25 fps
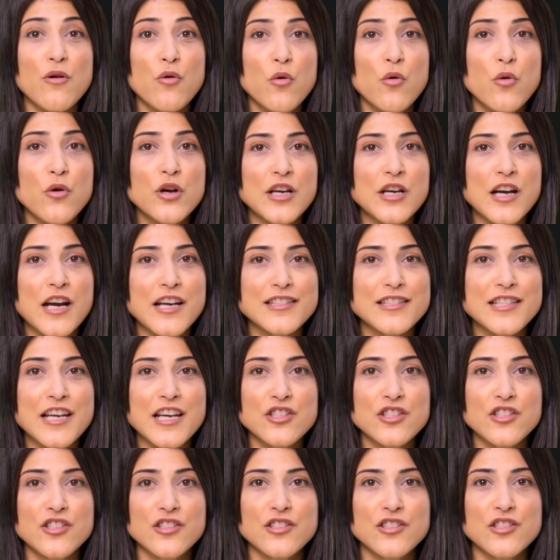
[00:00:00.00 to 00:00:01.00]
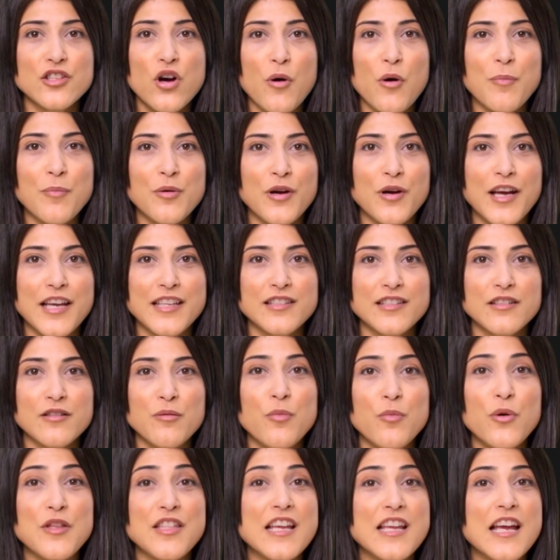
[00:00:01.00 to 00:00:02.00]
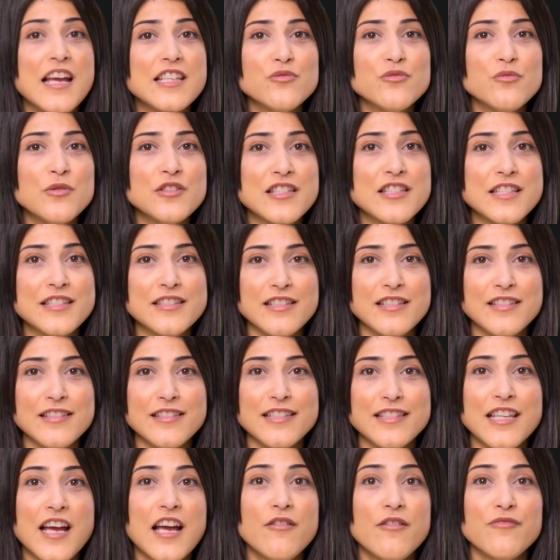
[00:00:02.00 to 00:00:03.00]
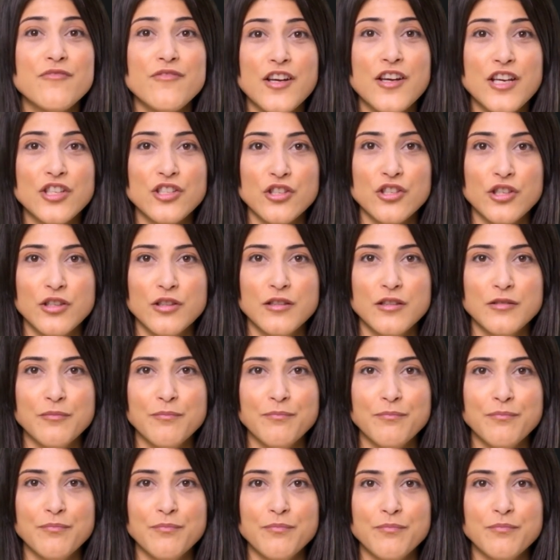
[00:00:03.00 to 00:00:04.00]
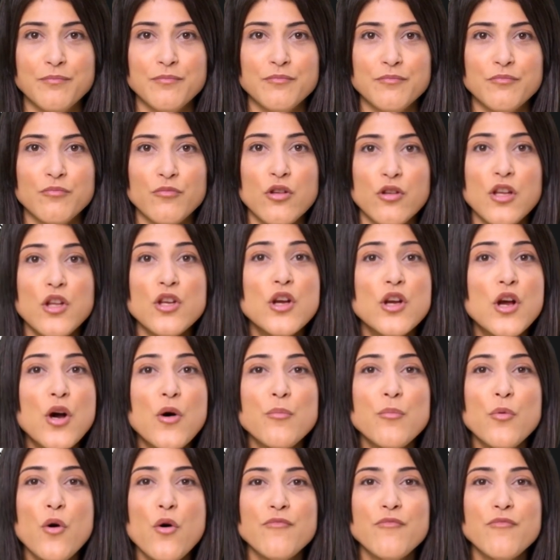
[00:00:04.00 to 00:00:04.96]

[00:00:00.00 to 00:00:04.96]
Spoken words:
organizations operate with less resistance and friction. No more